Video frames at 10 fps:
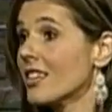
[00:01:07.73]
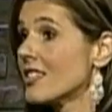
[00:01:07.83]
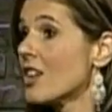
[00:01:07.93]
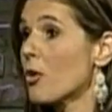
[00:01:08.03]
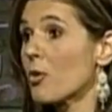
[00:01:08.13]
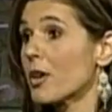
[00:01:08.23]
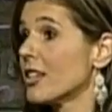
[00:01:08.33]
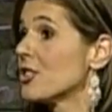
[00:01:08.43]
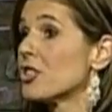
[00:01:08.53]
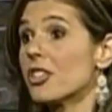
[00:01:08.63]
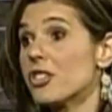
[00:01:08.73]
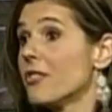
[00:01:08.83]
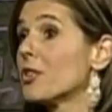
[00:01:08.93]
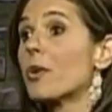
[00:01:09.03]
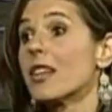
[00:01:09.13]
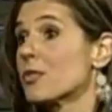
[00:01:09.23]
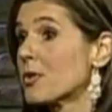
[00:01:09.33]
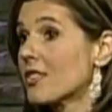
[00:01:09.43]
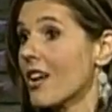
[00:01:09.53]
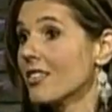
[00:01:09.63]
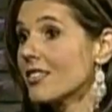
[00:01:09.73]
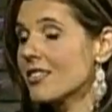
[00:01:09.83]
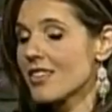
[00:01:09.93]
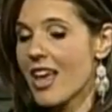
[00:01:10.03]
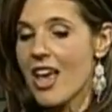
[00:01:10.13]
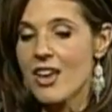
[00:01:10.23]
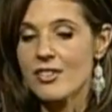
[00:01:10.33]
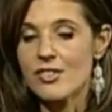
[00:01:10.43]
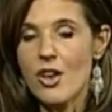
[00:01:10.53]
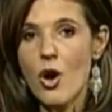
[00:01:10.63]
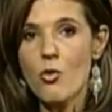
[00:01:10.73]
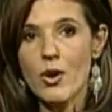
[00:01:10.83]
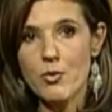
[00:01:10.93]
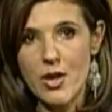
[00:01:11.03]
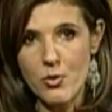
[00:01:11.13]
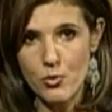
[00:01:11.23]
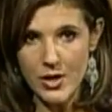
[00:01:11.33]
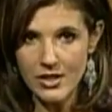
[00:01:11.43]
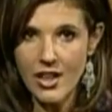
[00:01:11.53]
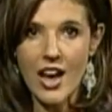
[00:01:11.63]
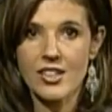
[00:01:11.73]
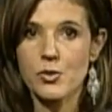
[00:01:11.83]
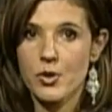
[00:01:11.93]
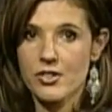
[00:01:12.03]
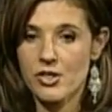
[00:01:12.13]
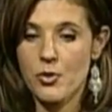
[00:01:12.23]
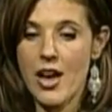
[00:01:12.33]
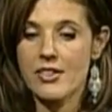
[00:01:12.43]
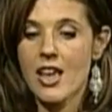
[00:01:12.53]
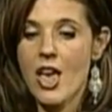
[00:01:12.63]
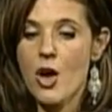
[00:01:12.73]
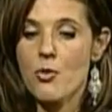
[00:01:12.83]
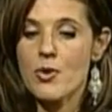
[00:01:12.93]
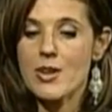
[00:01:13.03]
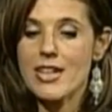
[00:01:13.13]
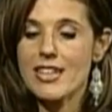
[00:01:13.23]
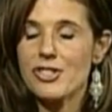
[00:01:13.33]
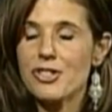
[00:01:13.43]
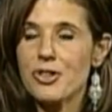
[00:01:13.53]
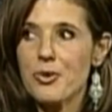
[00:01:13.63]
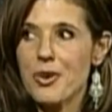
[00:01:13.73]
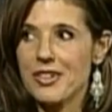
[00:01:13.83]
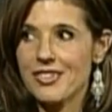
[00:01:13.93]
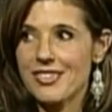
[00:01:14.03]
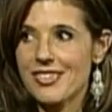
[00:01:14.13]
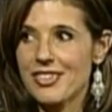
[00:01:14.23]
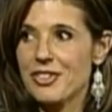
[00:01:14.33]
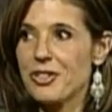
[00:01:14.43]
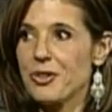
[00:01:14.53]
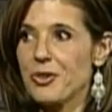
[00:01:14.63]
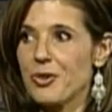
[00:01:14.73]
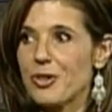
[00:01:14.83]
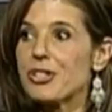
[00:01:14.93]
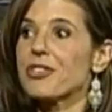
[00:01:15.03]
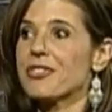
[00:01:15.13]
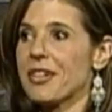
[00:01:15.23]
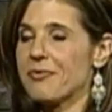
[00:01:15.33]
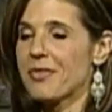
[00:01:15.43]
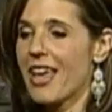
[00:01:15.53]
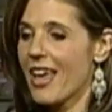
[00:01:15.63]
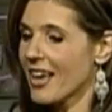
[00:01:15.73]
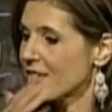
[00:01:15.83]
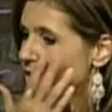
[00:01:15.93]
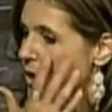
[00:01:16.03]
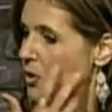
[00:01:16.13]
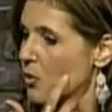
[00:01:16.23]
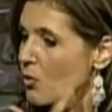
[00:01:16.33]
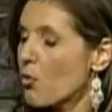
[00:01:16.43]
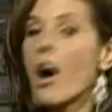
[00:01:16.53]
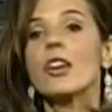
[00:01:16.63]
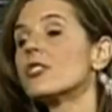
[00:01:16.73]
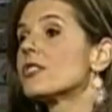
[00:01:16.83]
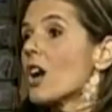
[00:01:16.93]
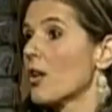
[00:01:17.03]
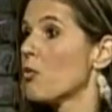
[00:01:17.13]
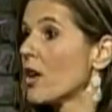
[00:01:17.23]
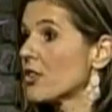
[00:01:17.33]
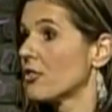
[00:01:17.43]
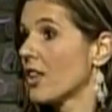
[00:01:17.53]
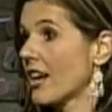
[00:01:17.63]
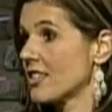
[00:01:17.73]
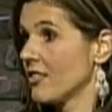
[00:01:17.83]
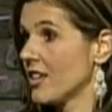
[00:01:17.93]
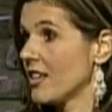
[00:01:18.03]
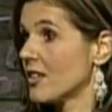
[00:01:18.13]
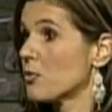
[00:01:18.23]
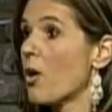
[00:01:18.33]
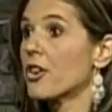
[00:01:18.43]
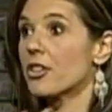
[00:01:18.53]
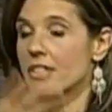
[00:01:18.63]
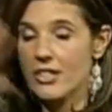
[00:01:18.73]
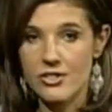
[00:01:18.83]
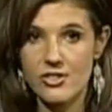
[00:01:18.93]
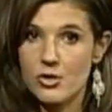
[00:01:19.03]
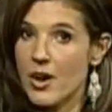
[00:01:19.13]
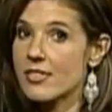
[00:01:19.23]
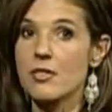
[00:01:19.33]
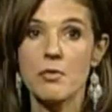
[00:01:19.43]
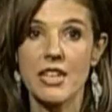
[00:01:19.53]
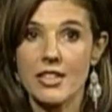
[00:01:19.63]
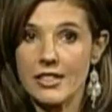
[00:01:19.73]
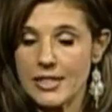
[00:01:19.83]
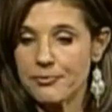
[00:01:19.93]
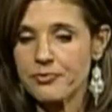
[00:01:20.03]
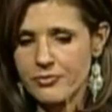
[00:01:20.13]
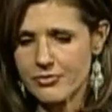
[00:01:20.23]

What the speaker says: It's not where we're going to achieve the greatest results. So when we realize we're in stress, we need tools to shift it. And so water is a wonderful activity because water clears stress immediately.